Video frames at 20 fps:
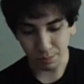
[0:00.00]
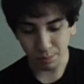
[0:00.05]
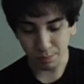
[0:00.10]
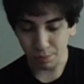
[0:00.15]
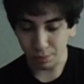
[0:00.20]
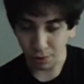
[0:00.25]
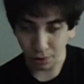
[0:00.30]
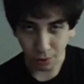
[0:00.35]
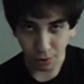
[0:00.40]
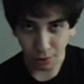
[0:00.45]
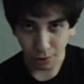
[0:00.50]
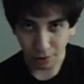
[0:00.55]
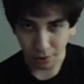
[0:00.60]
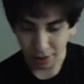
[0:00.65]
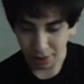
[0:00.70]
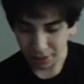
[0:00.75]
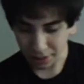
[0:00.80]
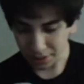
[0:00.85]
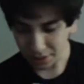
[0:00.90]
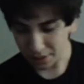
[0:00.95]

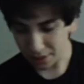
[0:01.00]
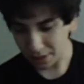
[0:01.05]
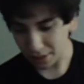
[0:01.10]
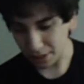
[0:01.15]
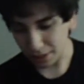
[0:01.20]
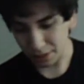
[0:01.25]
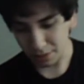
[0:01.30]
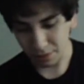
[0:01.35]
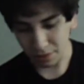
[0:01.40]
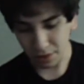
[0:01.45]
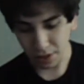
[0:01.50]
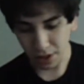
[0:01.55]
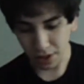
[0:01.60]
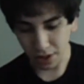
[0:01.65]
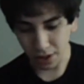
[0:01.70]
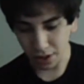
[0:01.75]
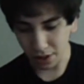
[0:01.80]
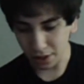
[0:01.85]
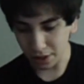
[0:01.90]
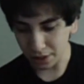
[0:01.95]
boring stuff.
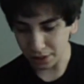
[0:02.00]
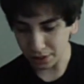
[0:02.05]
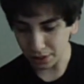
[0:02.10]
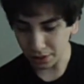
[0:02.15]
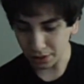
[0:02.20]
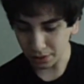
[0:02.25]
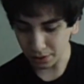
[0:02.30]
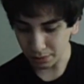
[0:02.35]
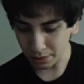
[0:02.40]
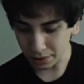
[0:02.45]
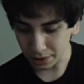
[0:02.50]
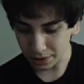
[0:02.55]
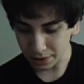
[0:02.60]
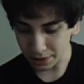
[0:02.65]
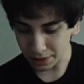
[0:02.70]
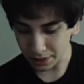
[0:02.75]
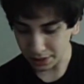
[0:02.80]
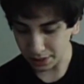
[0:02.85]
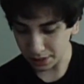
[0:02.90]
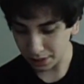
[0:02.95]
Y'all don't want to
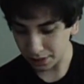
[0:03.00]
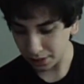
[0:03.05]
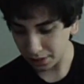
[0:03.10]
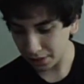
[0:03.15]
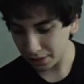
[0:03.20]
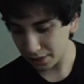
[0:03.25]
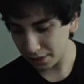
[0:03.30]
see that.